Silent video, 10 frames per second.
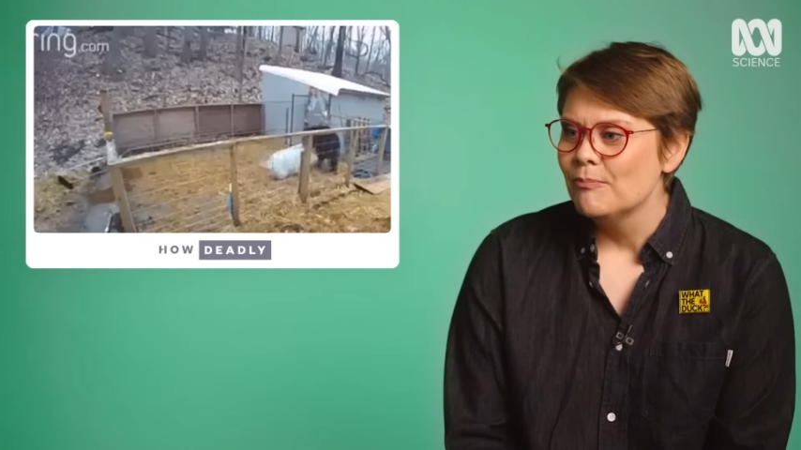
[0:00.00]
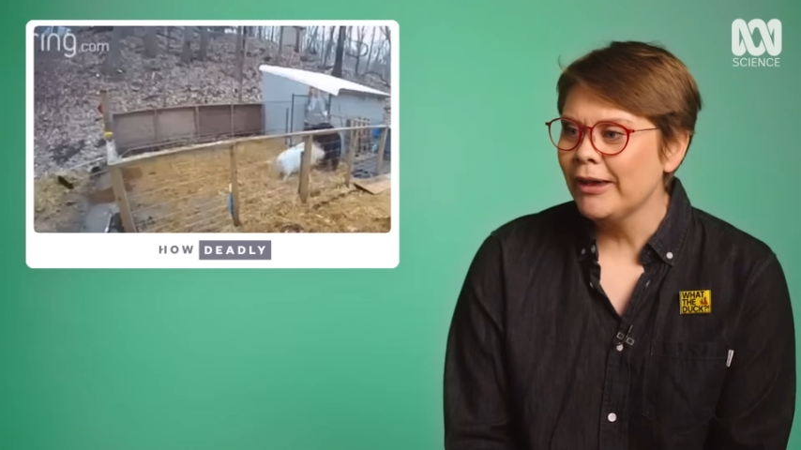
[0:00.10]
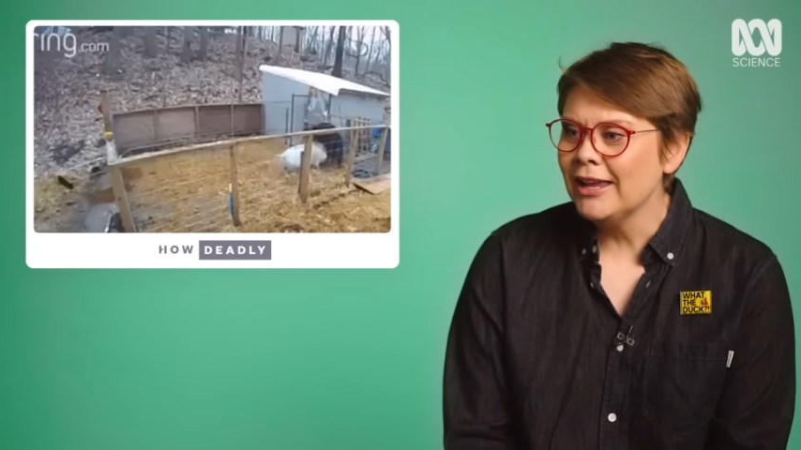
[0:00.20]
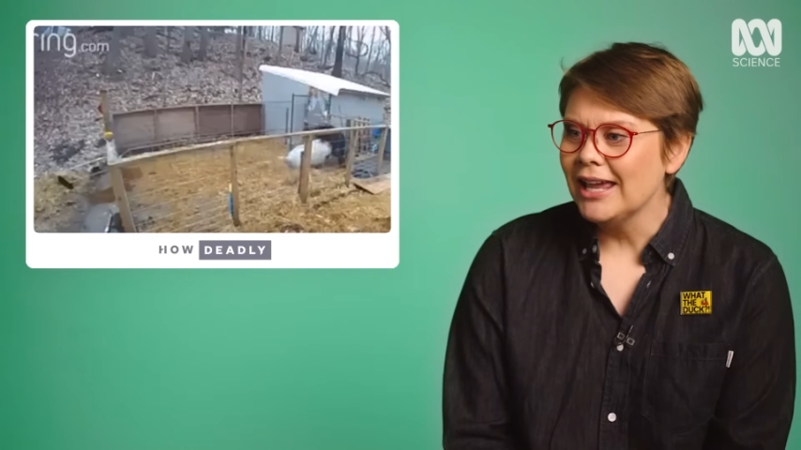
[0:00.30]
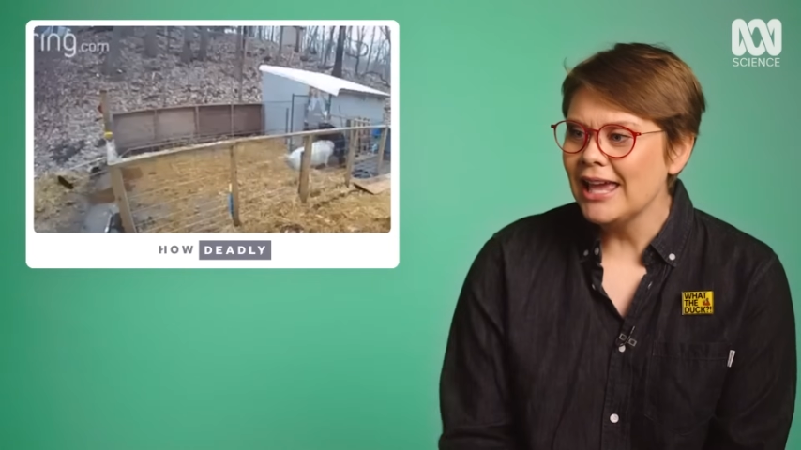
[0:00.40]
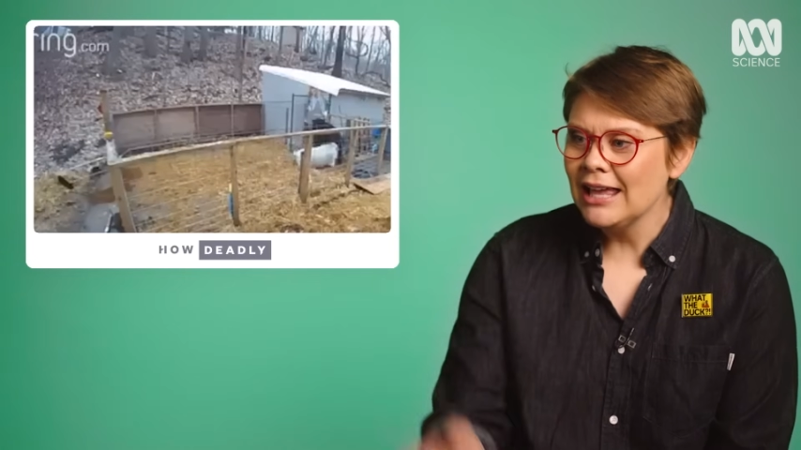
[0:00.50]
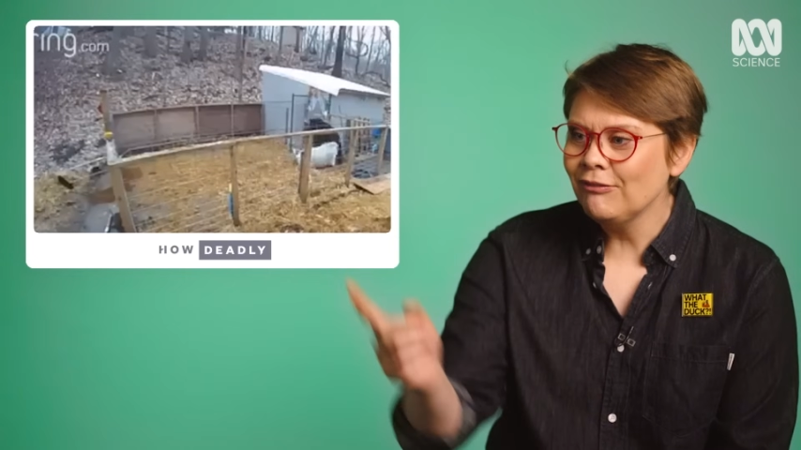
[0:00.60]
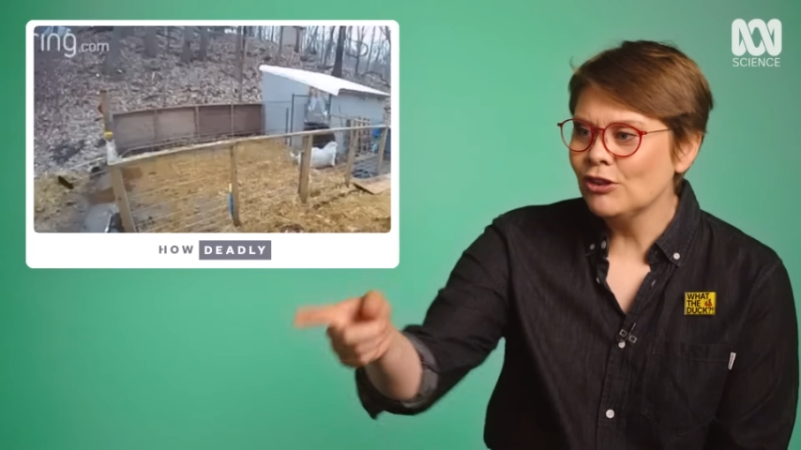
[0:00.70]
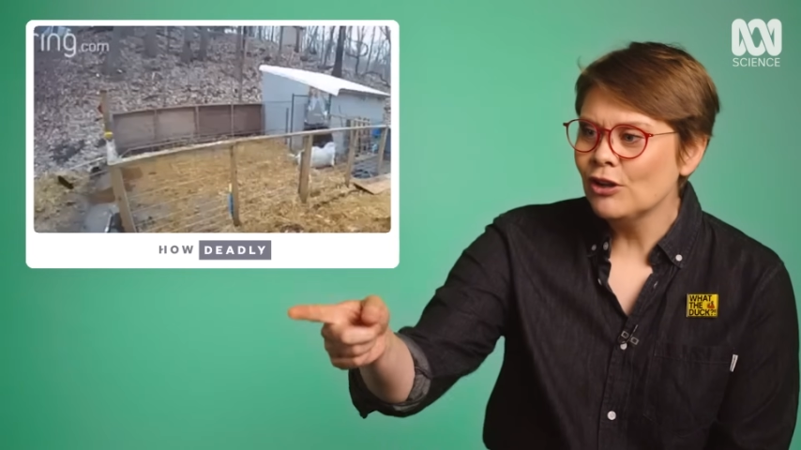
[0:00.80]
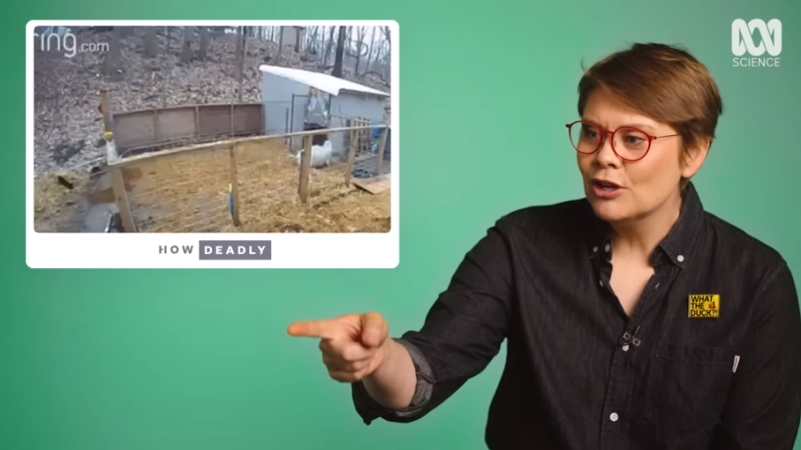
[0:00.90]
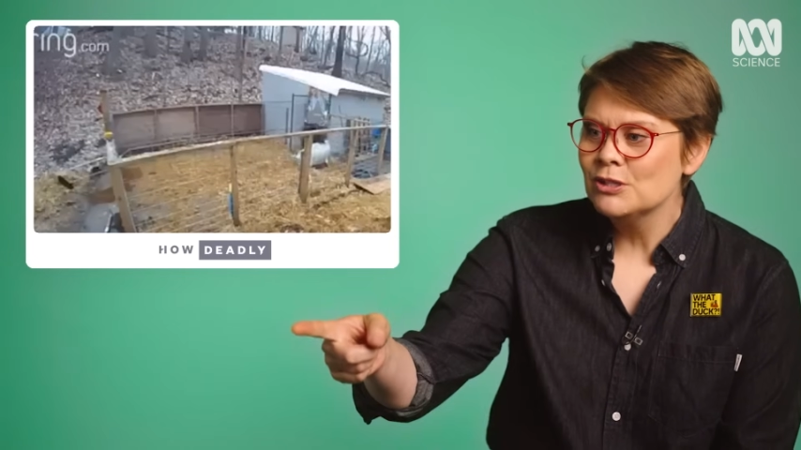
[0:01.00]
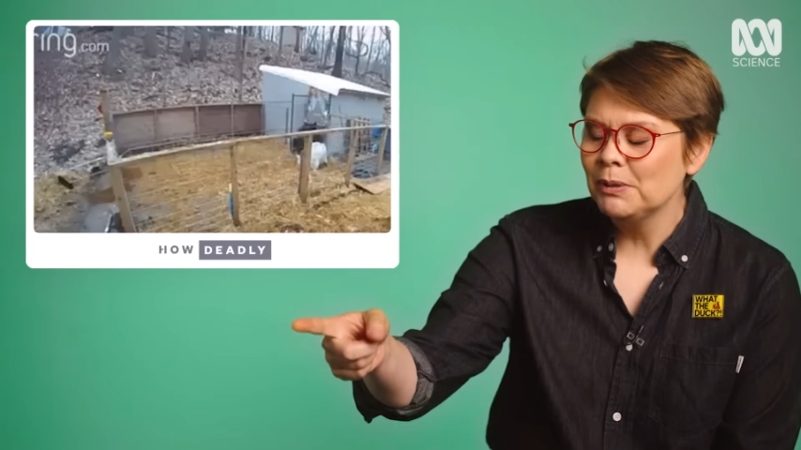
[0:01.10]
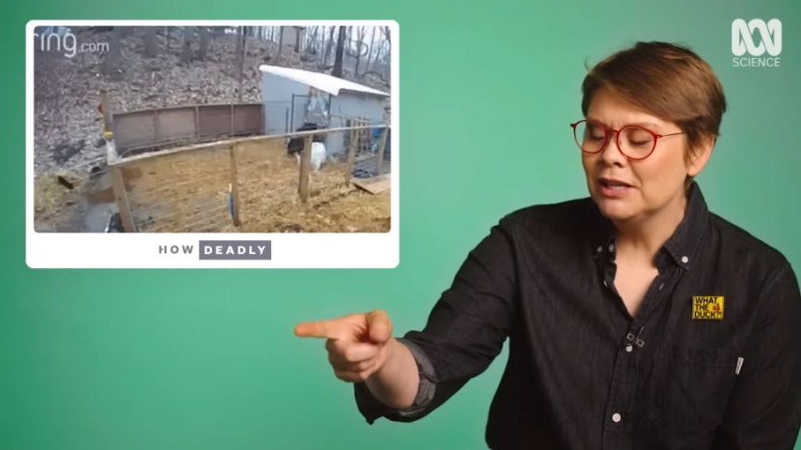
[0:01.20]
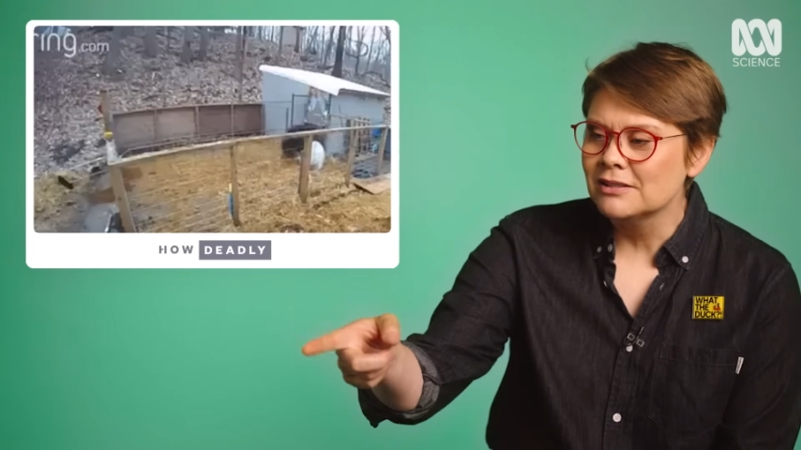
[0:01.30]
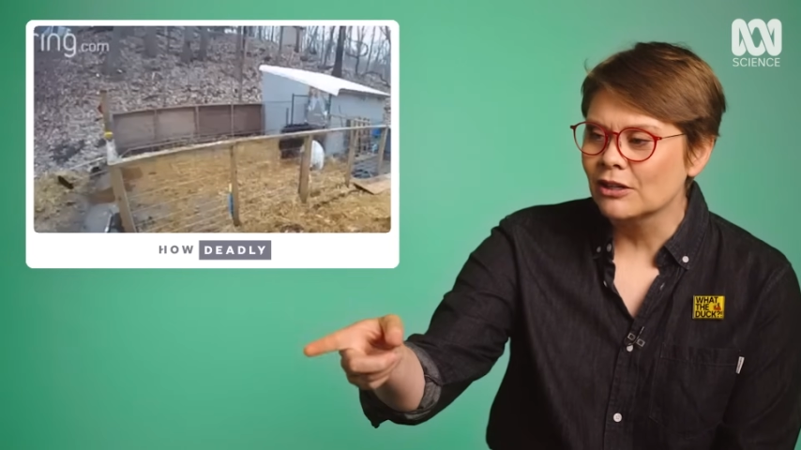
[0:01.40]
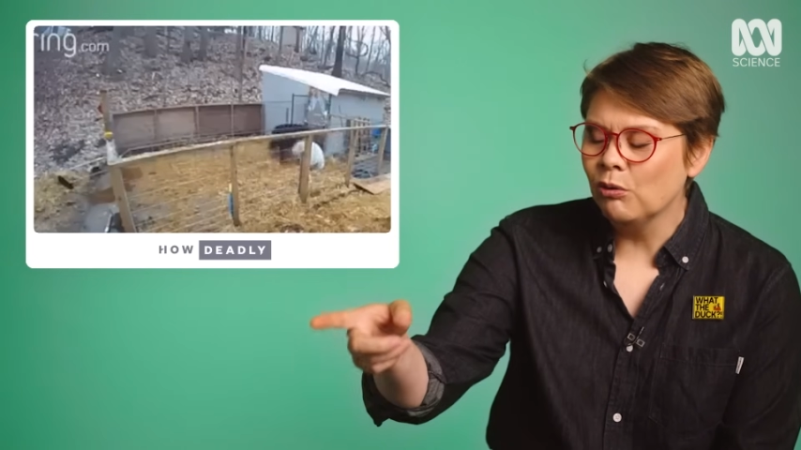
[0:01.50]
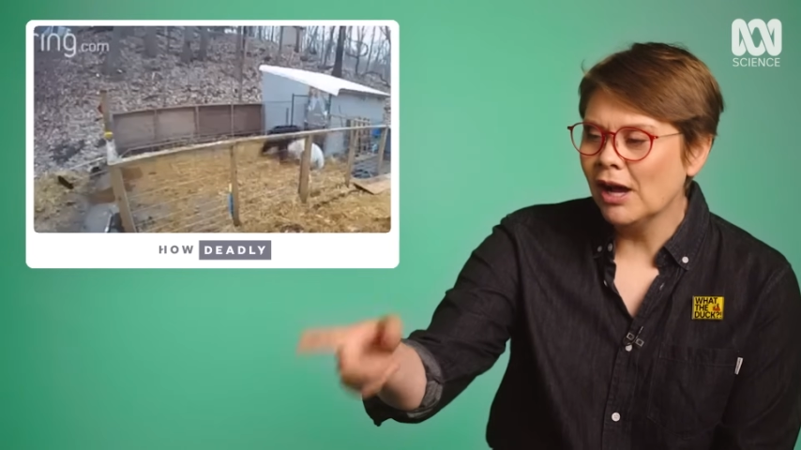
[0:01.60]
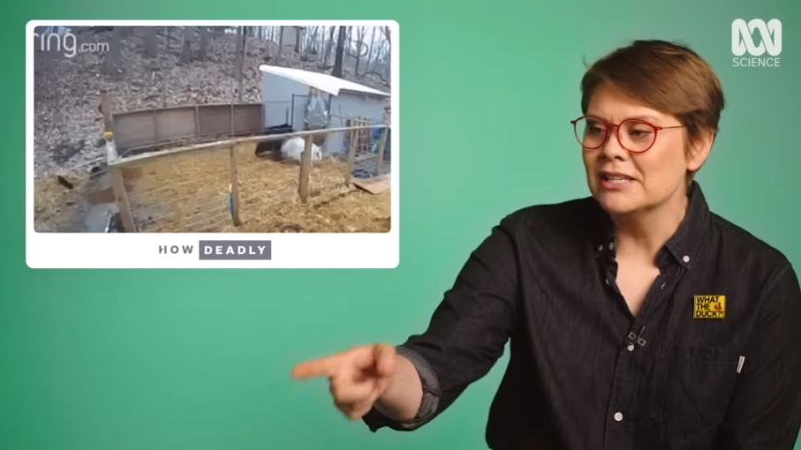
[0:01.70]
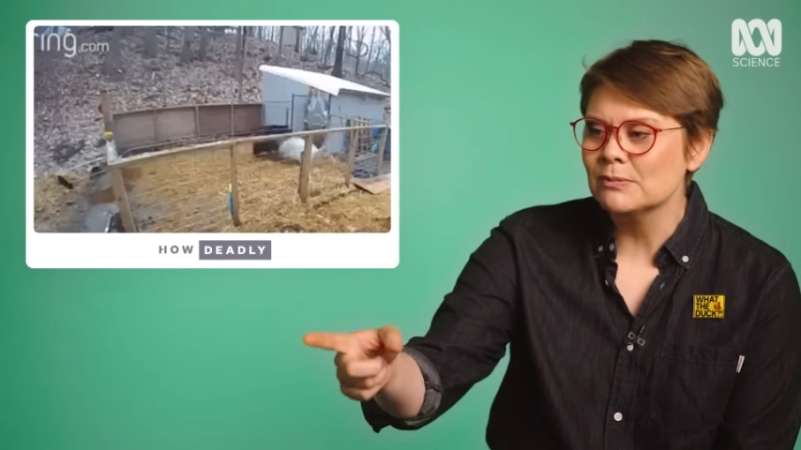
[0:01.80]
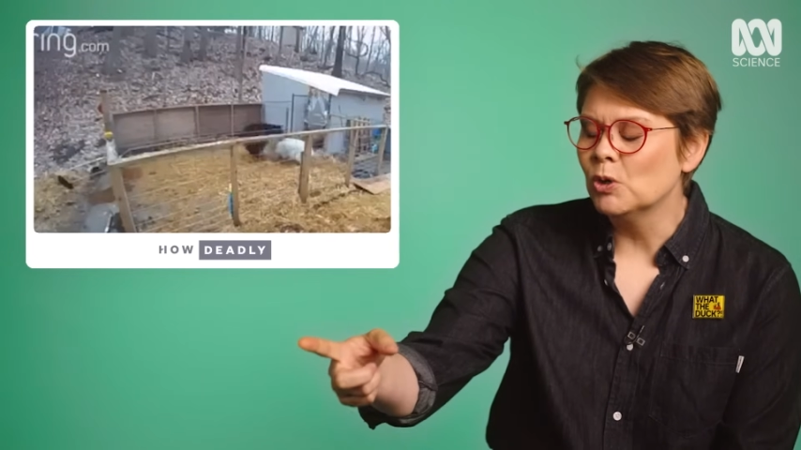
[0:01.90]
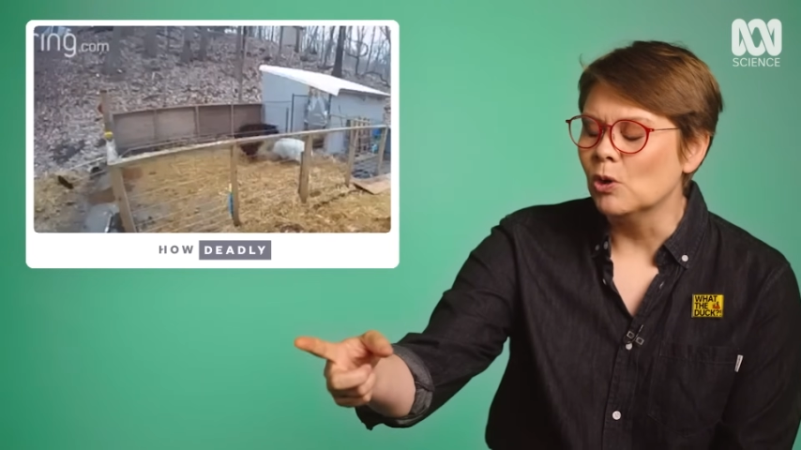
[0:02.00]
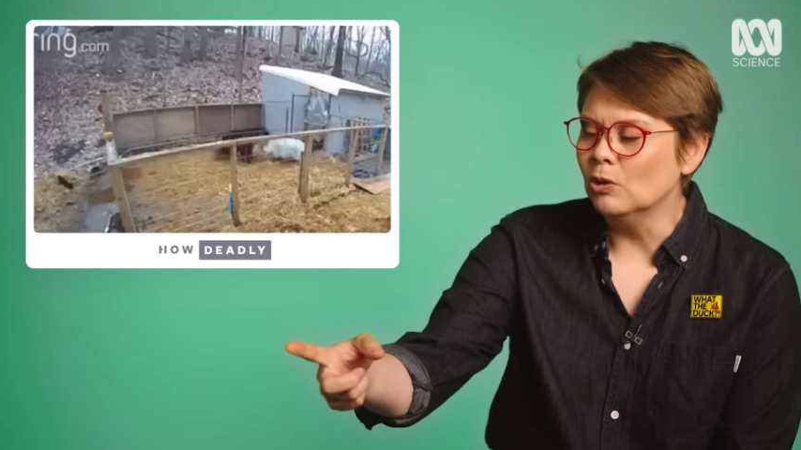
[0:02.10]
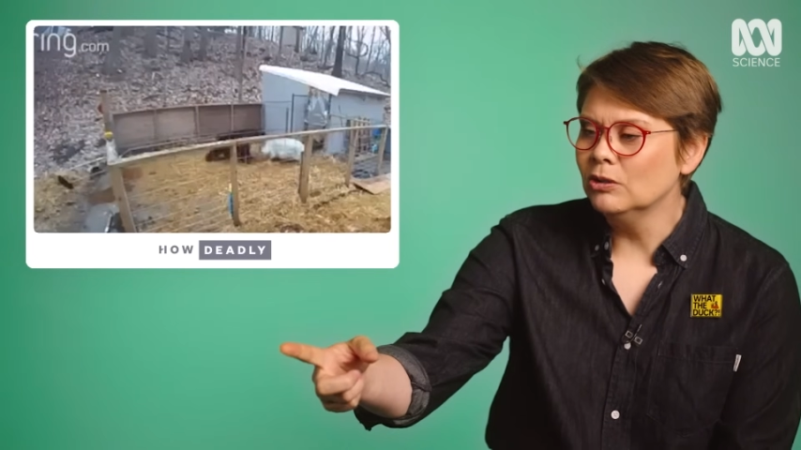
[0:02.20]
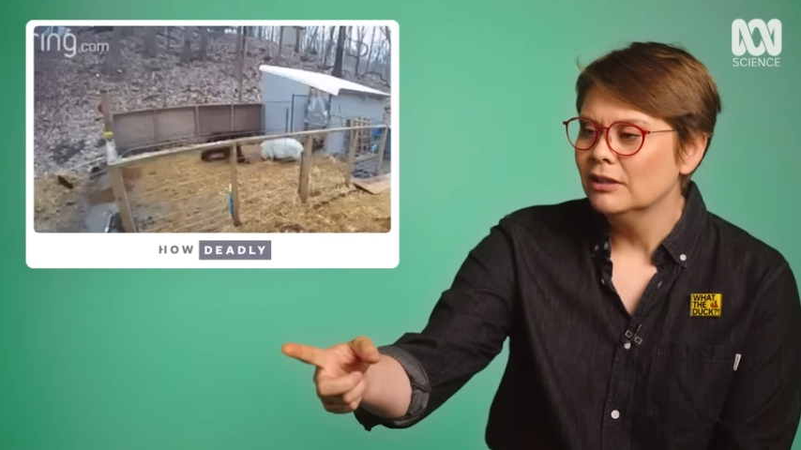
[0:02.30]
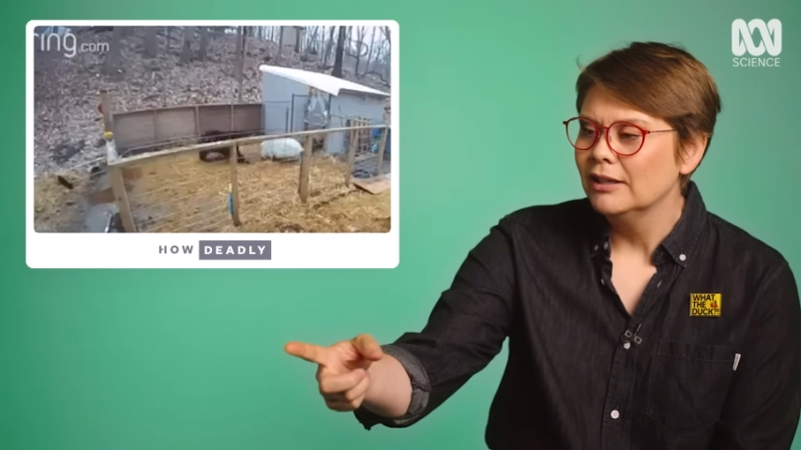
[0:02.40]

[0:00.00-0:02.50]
But even though those pigs are quite small,